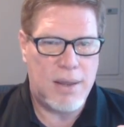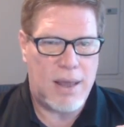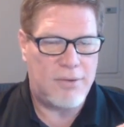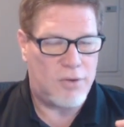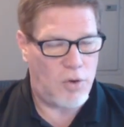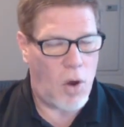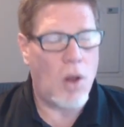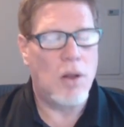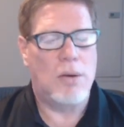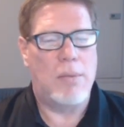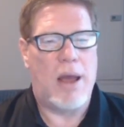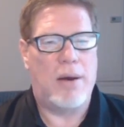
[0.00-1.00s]
as a
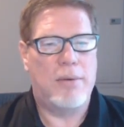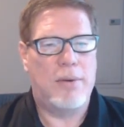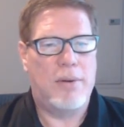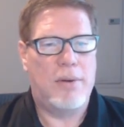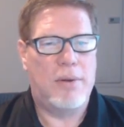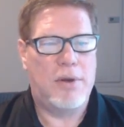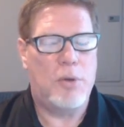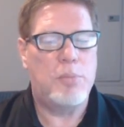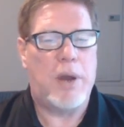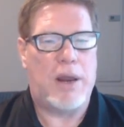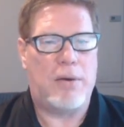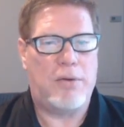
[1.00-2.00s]
dollar amount
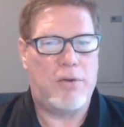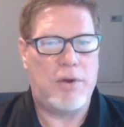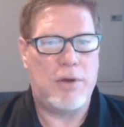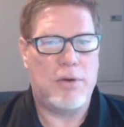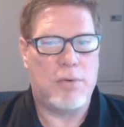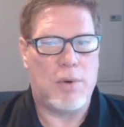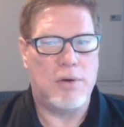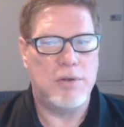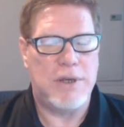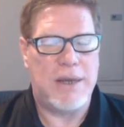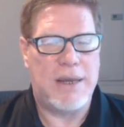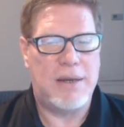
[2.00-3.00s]
compared to your
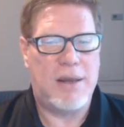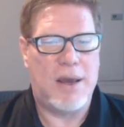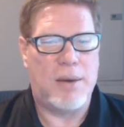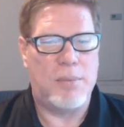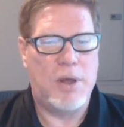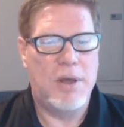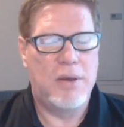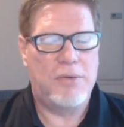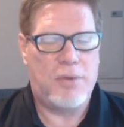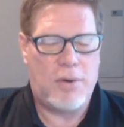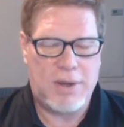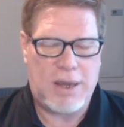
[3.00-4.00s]
gross income. So